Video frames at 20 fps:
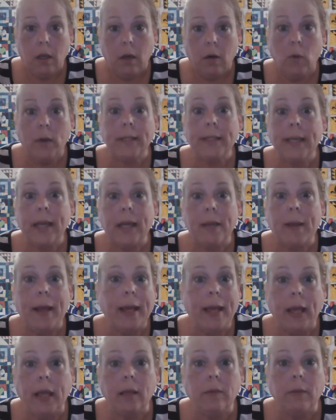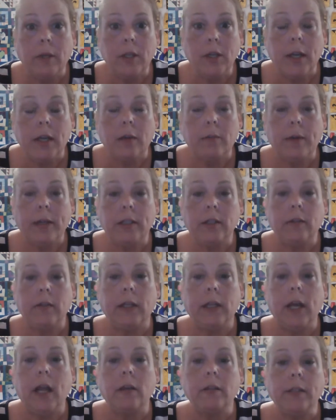one side by hand, which I don't mind doing
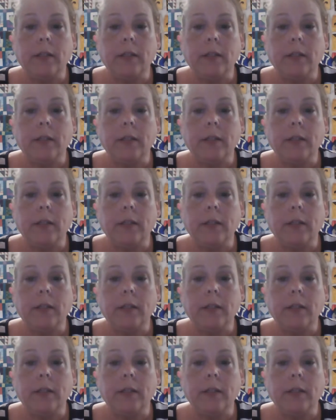it all.